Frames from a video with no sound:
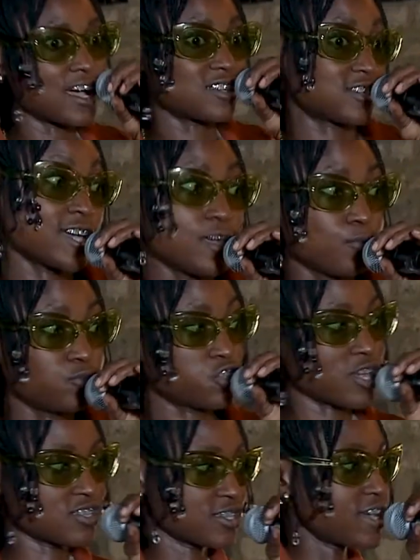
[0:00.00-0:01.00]
Same
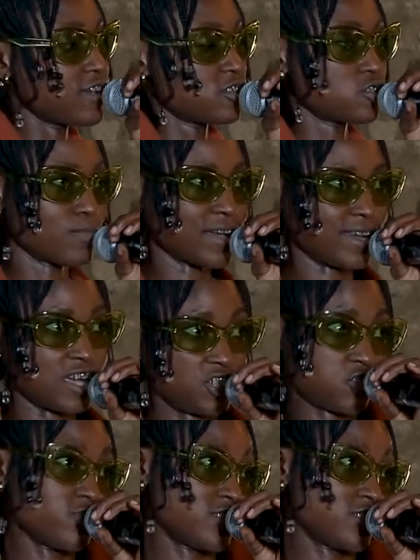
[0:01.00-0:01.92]
translating to my Nigerian